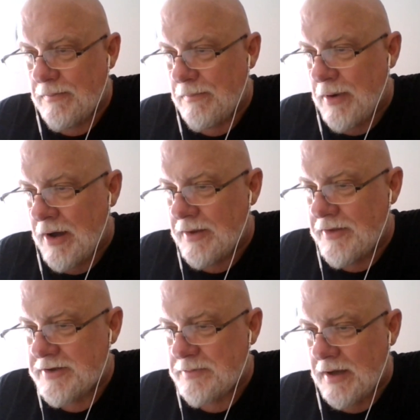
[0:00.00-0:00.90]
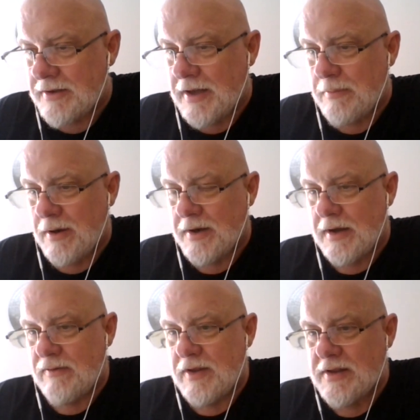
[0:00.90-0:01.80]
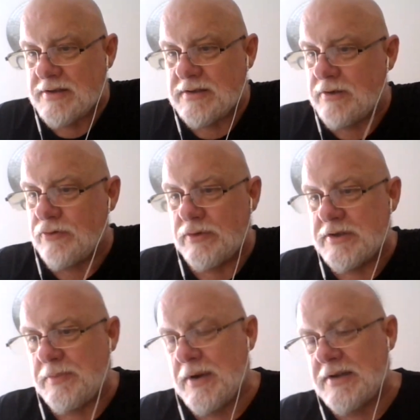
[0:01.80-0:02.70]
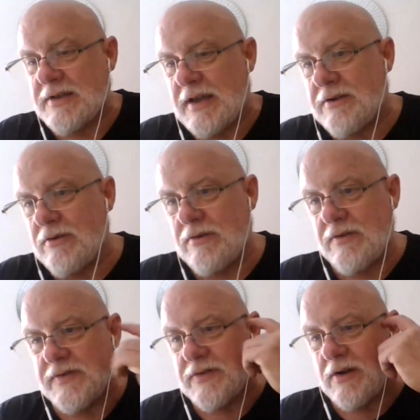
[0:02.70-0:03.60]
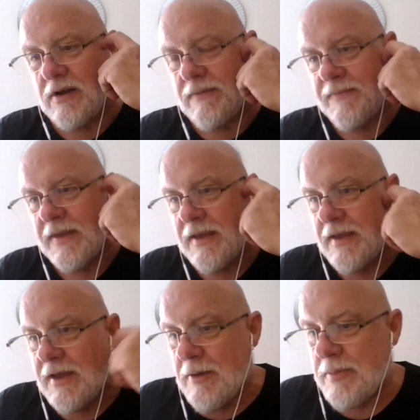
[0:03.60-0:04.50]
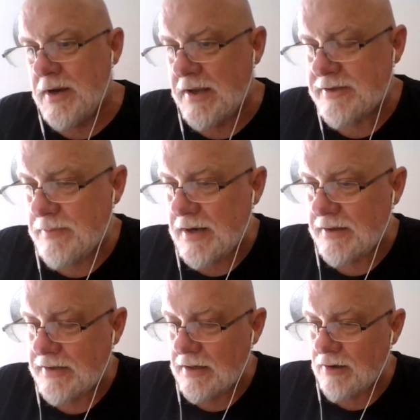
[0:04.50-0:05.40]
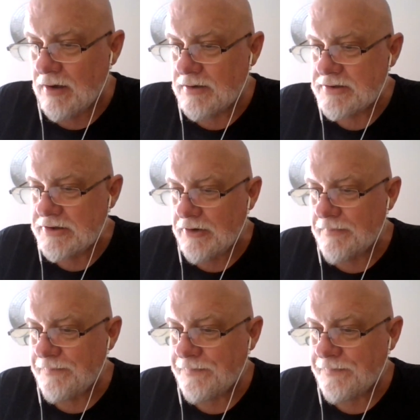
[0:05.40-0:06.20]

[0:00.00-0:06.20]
Bond this, Bond that, Bond everything. So I was really surprised I hadn't heard of this at all, but it hasn't been out that long. So